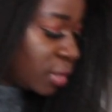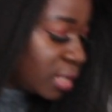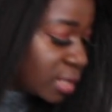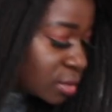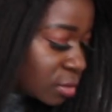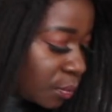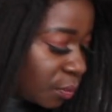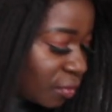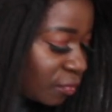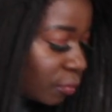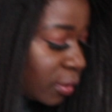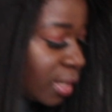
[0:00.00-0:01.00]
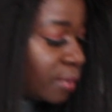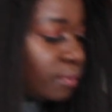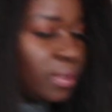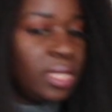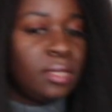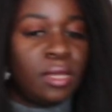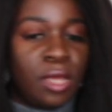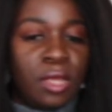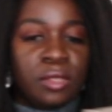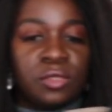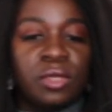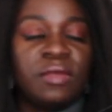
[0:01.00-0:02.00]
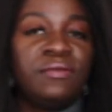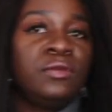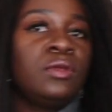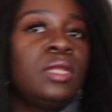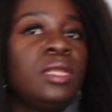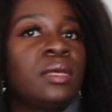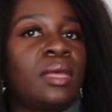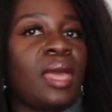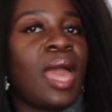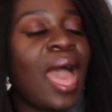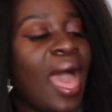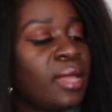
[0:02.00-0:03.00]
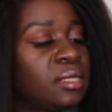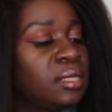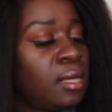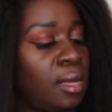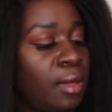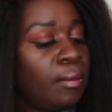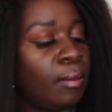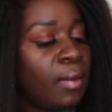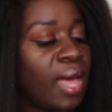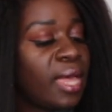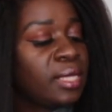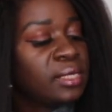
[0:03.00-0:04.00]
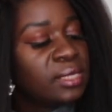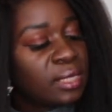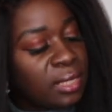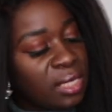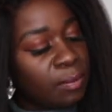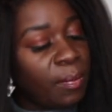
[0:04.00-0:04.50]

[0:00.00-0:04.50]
an example of what I mean. So if you look at my Celine